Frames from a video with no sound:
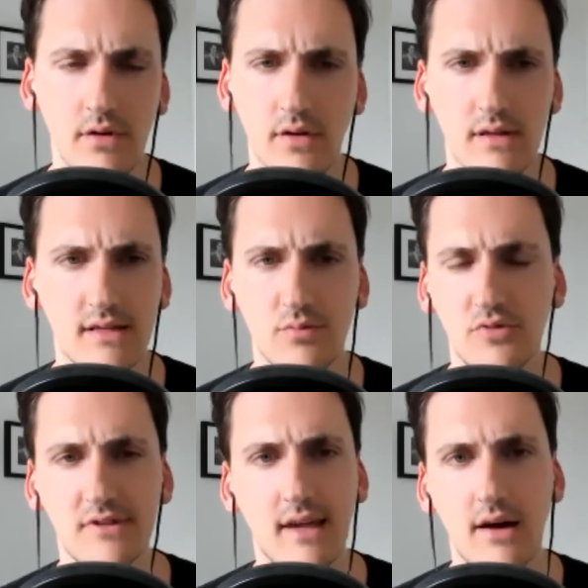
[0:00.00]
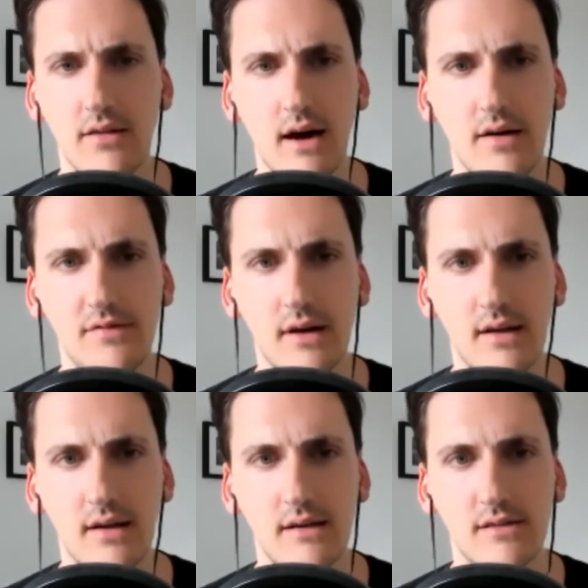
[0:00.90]
on the small scale that I've done
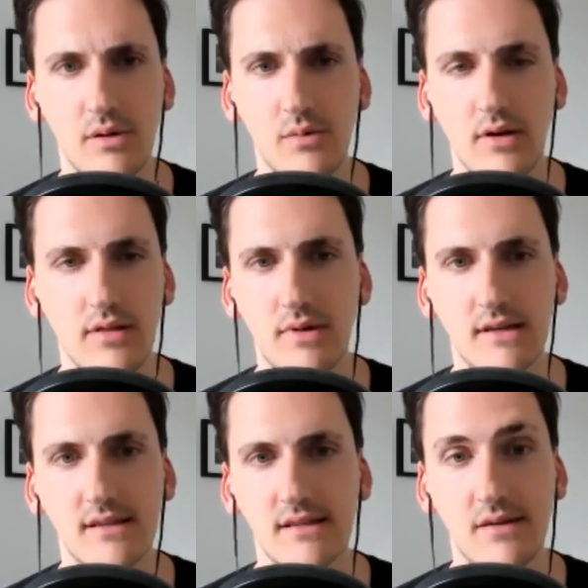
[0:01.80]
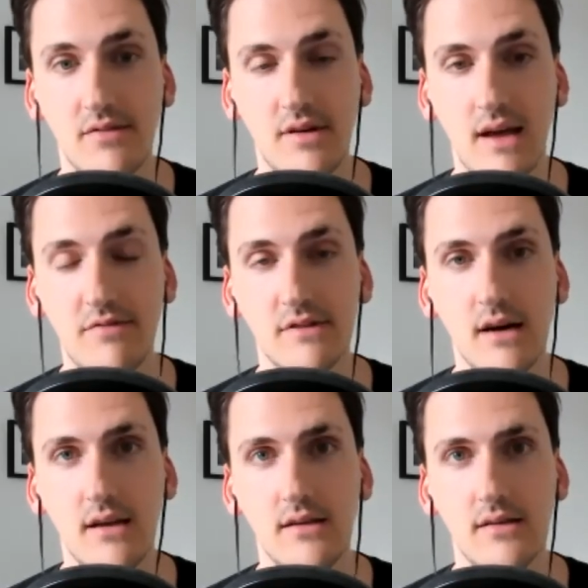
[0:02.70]
it, it's been one of the best things I've ever, ever
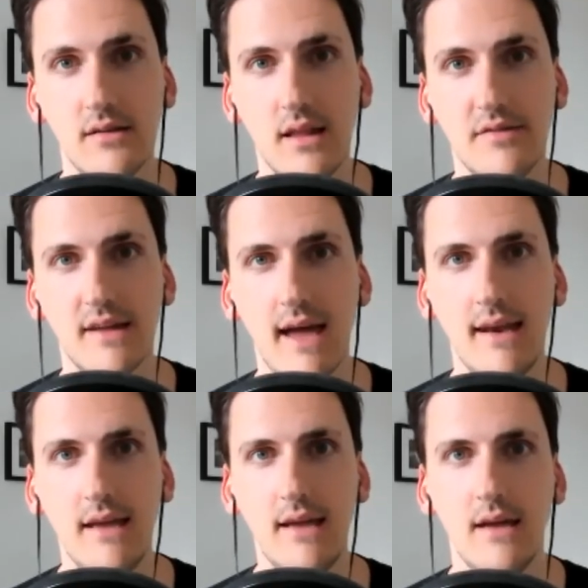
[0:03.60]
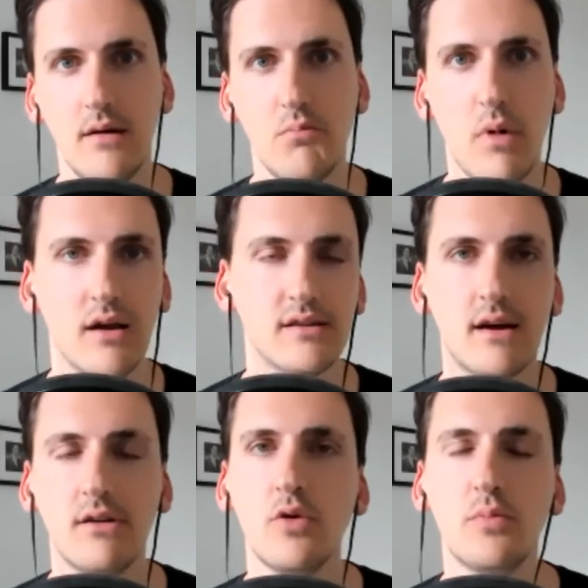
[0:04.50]
done. Like, forget any
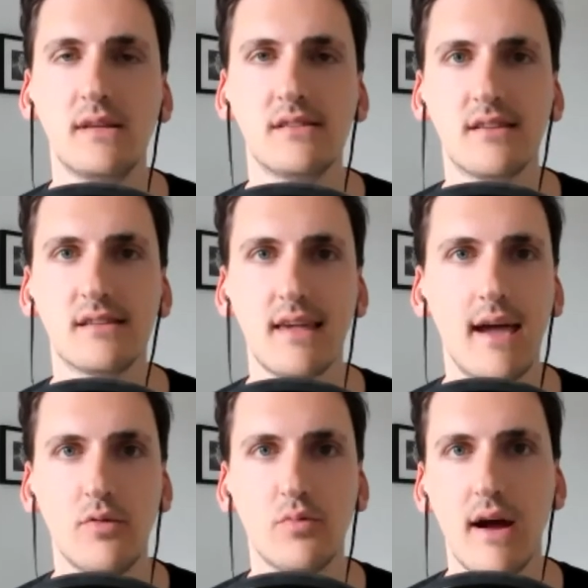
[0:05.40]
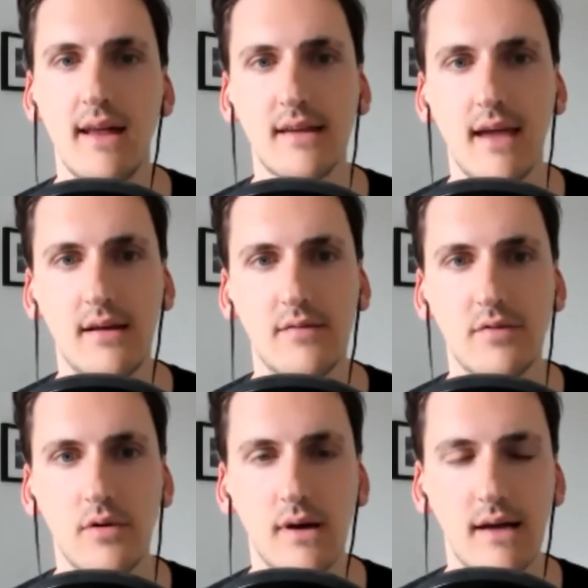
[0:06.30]
monetary or business gain or brand gain
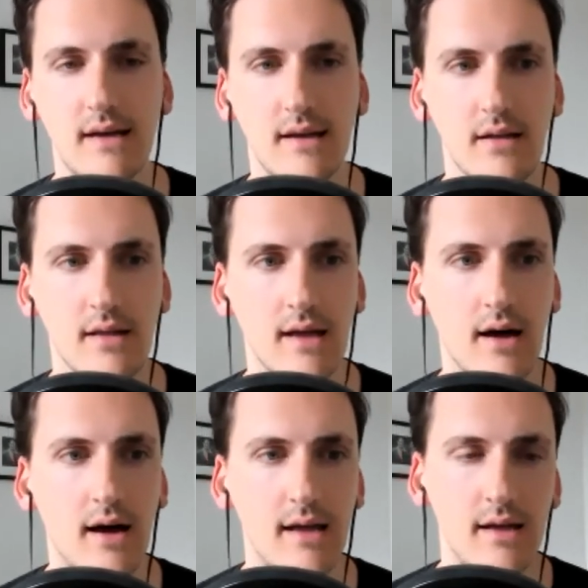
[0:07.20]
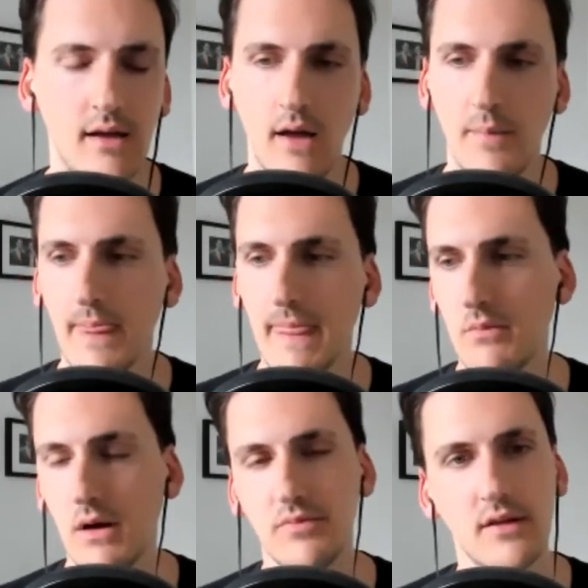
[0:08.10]
from it. Yeah. Like, I, at
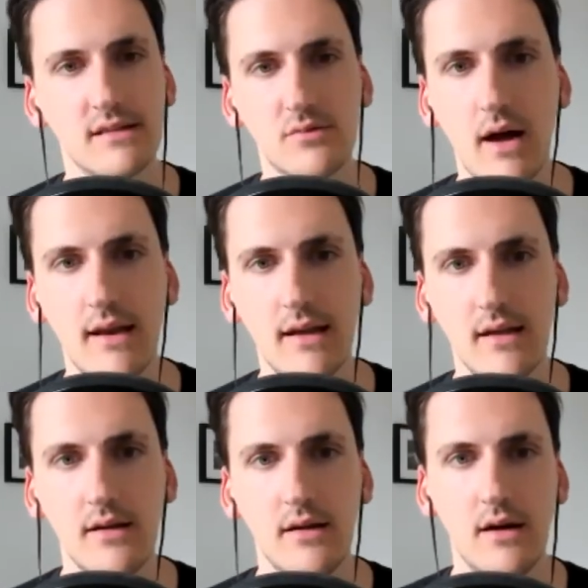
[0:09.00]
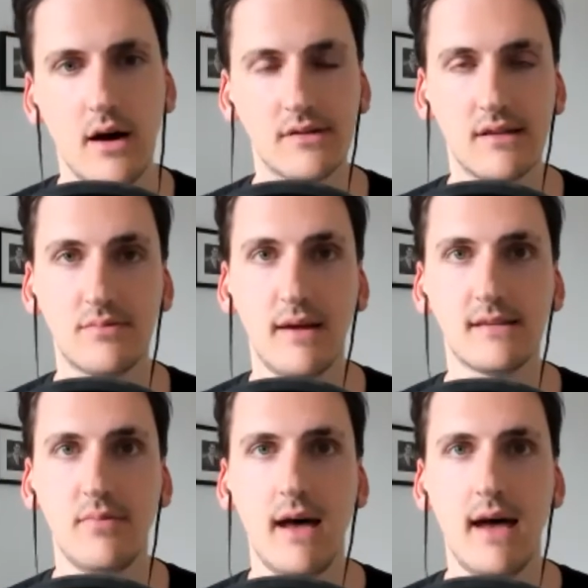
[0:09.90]
my brother's wedding, I was his best
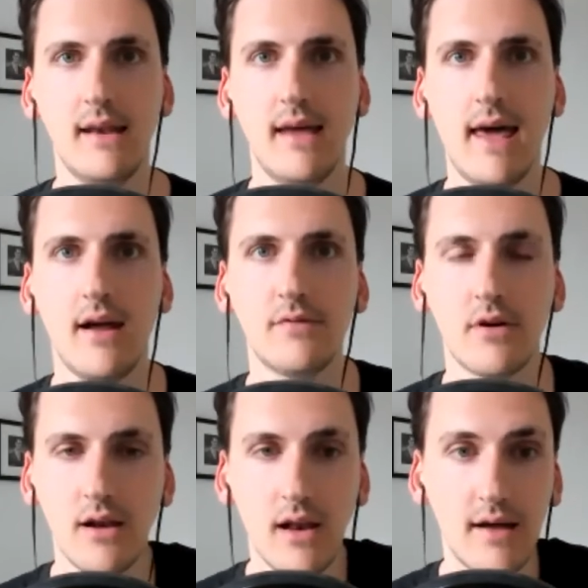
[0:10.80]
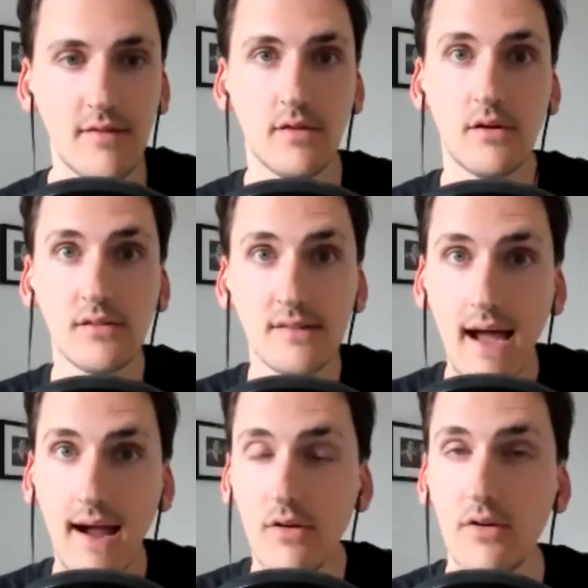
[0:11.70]
man, and I've got a lifelong,
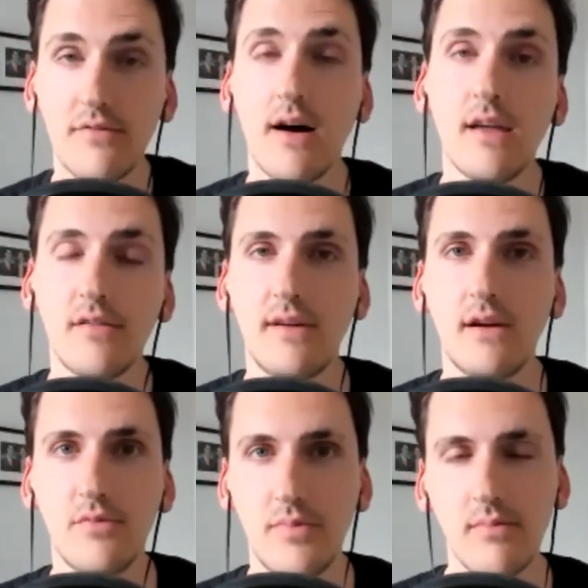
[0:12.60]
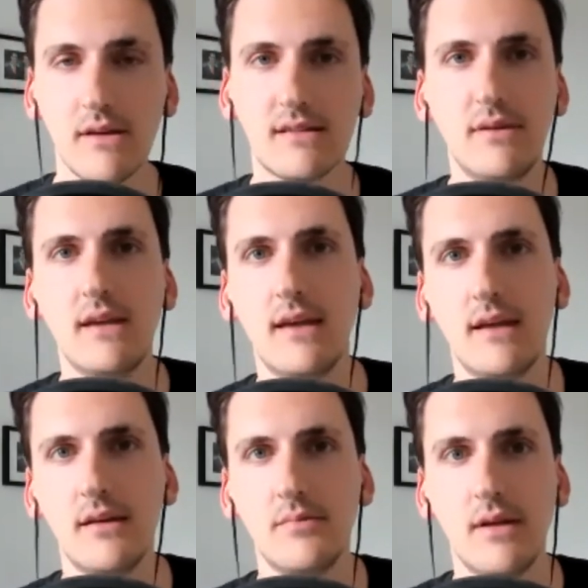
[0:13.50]
terrifying fear of public speaking,
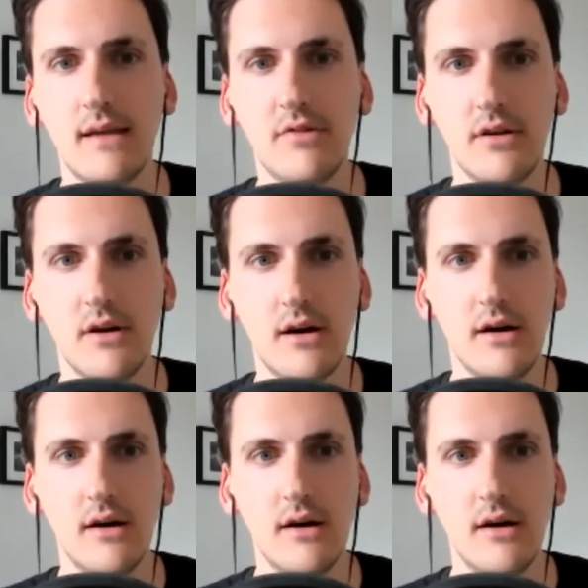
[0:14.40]
believe it or not.